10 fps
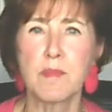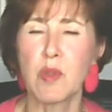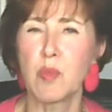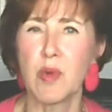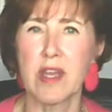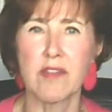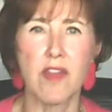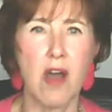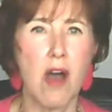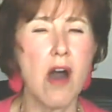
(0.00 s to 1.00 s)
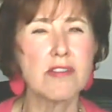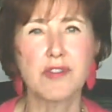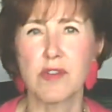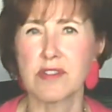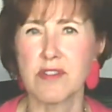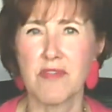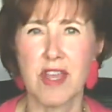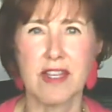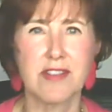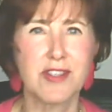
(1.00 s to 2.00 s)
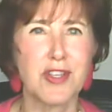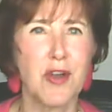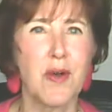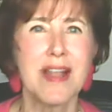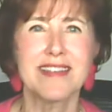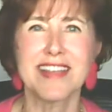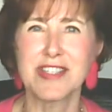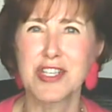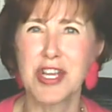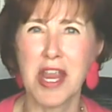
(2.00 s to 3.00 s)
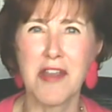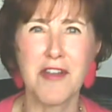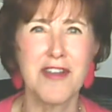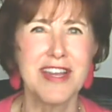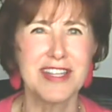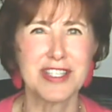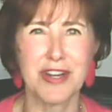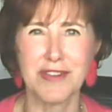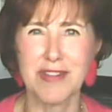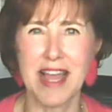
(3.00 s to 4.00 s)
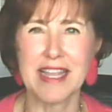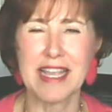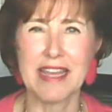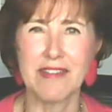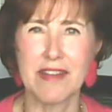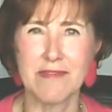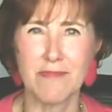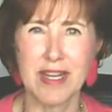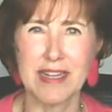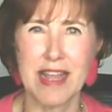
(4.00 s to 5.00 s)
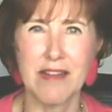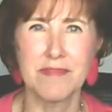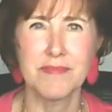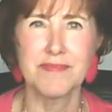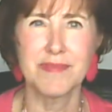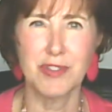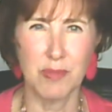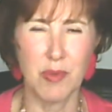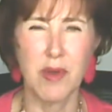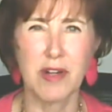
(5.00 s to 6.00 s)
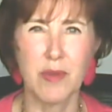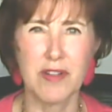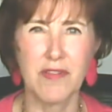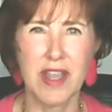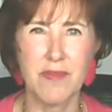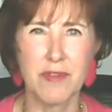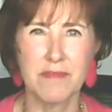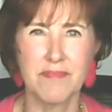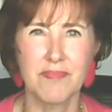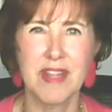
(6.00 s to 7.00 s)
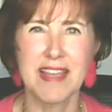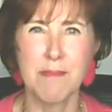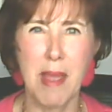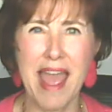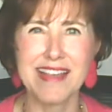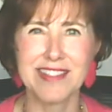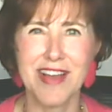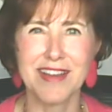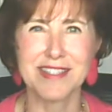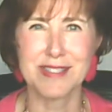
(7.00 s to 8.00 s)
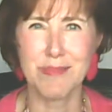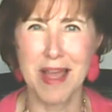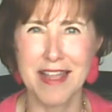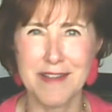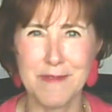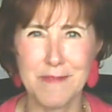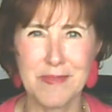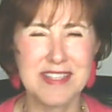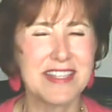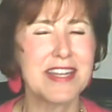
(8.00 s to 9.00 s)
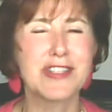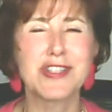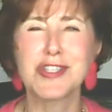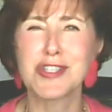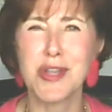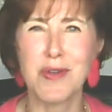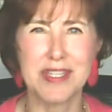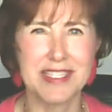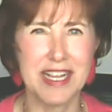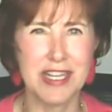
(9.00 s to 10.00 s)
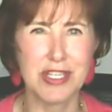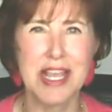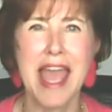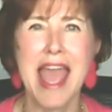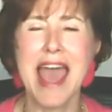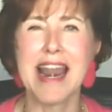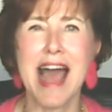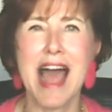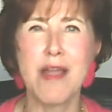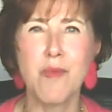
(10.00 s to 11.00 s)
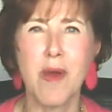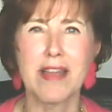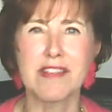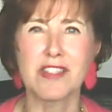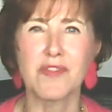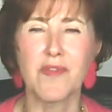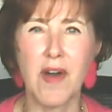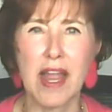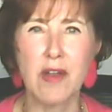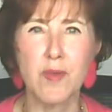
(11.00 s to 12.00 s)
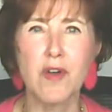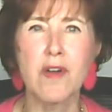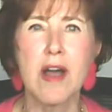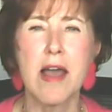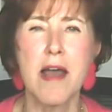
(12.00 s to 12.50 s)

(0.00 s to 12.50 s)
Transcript: with all sorts of things. So let's share alike. And right now, do me one quick favor, pass on a smile, because that is so contagious. And I want this viral